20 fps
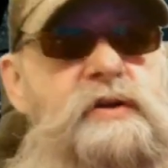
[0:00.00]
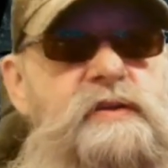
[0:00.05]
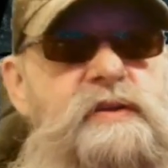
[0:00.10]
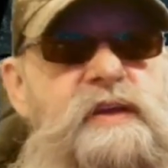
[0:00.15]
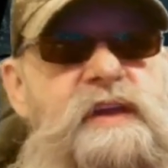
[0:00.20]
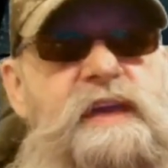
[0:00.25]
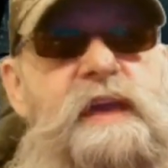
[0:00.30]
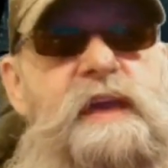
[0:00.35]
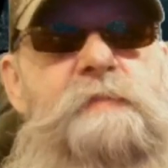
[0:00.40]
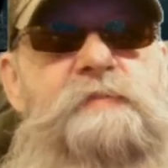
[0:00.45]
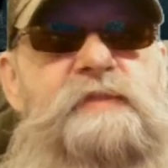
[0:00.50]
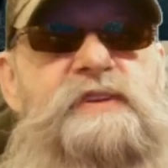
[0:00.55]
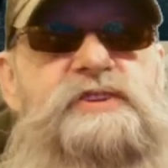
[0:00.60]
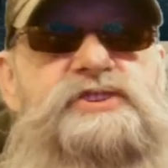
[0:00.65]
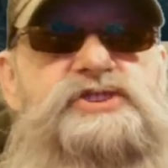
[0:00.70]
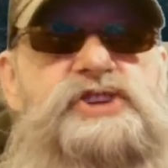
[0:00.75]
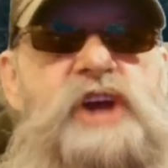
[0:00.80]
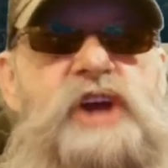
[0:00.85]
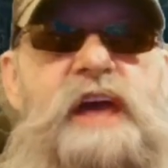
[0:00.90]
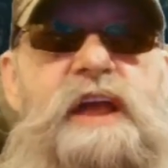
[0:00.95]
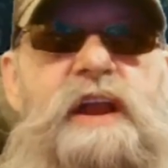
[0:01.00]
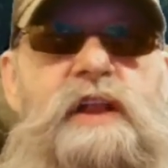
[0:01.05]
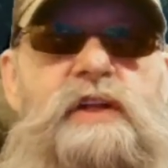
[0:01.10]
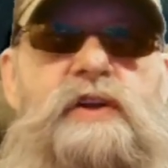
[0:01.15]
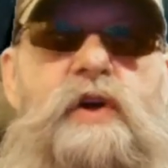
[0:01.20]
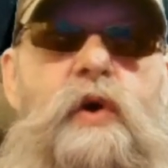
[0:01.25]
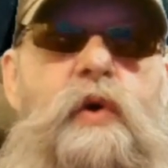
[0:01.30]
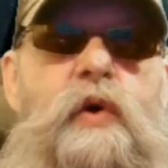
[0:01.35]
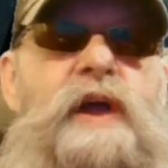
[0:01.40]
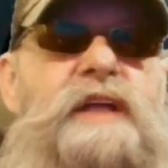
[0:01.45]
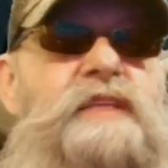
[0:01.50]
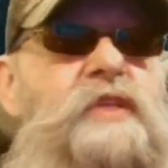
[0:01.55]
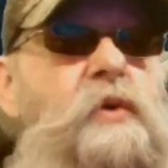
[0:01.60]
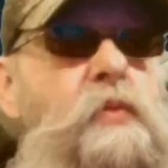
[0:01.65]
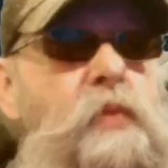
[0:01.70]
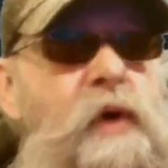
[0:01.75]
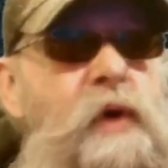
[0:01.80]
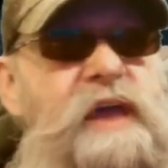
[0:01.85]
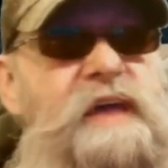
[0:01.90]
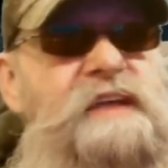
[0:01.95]
to keep the channel going the
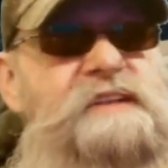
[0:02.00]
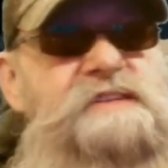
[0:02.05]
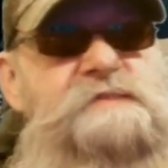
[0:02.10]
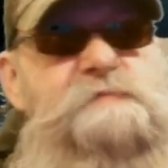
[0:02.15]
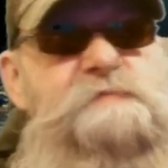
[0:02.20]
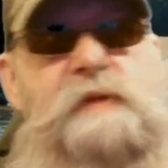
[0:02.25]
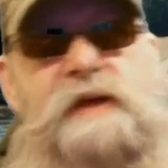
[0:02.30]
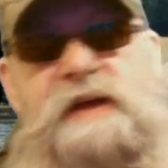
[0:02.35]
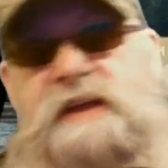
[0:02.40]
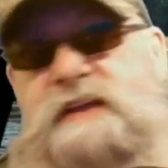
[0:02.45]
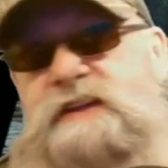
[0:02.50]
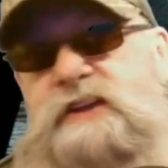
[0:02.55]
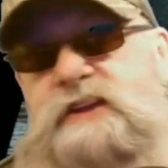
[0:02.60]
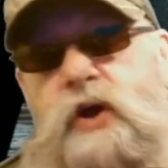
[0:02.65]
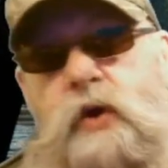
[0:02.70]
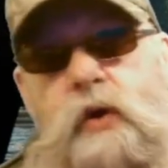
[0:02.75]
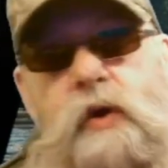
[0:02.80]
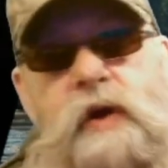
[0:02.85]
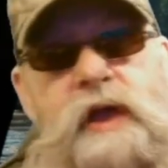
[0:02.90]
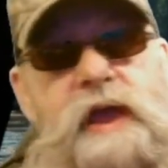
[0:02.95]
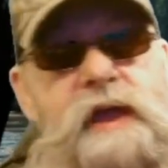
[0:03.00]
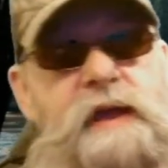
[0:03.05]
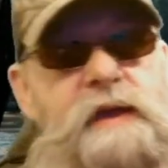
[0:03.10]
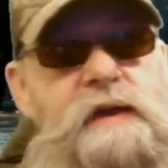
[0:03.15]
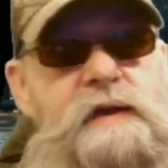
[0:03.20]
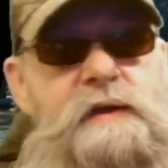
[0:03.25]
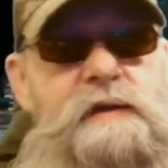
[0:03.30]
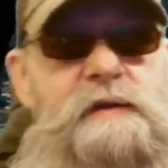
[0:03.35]
way it's been going